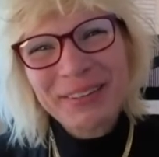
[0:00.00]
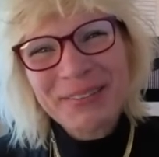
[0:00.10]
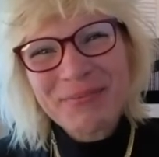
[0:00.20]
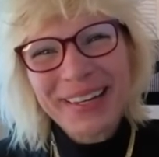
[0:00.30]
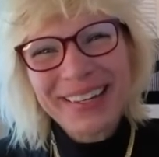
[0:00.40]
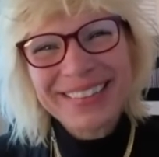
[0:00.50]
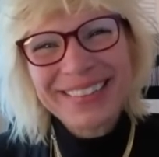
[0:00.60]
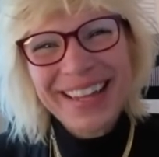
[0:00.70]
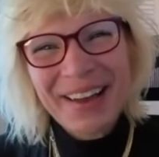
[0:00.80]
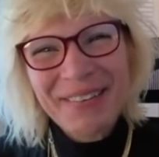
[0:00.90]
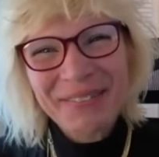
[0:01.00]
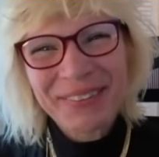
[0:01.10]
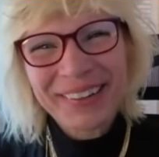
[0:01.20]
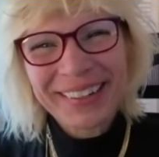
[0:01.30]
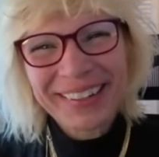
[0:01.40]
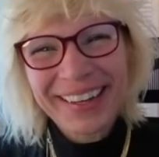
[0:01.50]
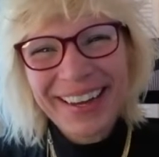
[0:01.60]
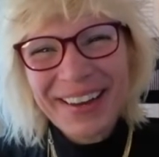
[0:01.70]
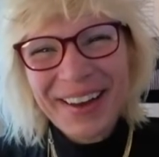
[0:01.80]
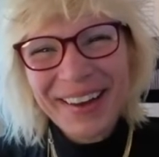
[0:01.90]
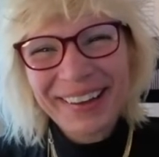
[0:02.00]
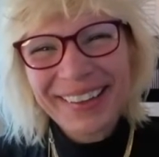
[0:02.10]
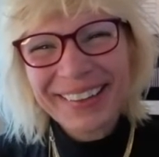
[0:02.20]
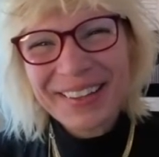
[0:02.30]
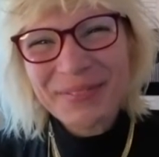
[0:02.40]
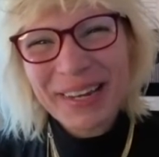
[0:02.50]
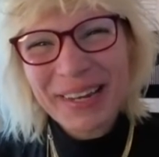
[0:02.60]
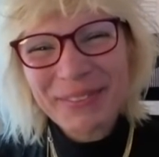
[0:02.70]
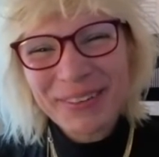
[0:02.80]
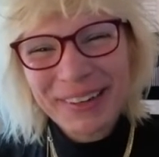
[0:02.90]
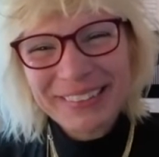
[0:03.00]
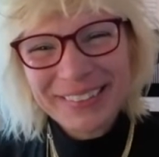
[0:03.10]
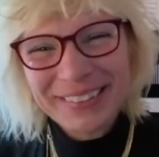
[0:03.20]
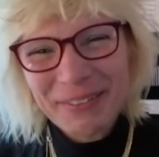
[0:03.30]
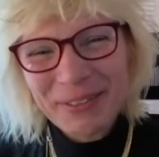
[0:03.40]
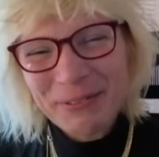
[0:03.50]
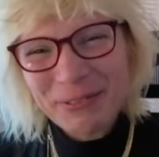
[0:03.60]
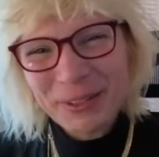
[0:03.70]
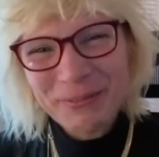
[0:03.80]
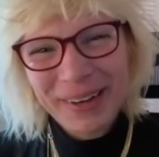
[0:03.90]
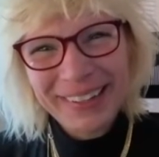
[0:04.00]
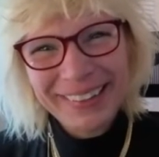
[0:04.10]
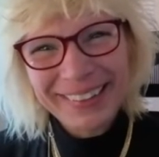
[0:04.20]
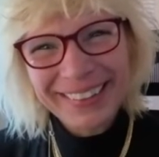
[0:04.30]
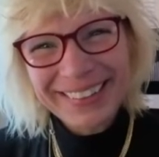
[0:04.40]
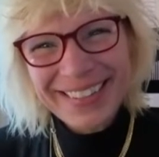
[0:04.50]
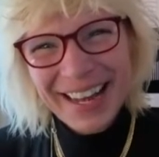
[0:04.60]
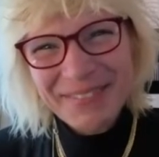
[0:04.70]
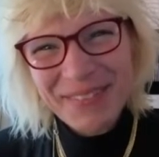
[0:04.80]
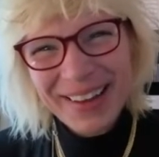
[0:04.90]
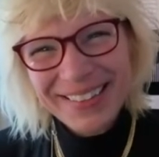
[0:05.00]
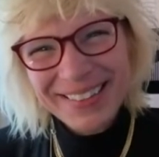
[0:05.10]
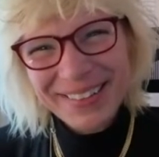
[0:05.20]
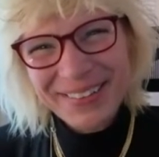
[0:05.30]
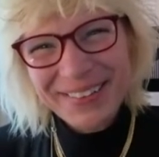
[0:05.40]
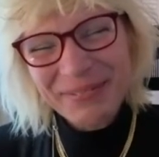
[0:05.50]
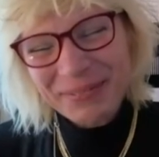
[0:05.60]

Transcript: you in person now, I'm not gonna. There's many more questions I've got for you, Mike, than telling my story.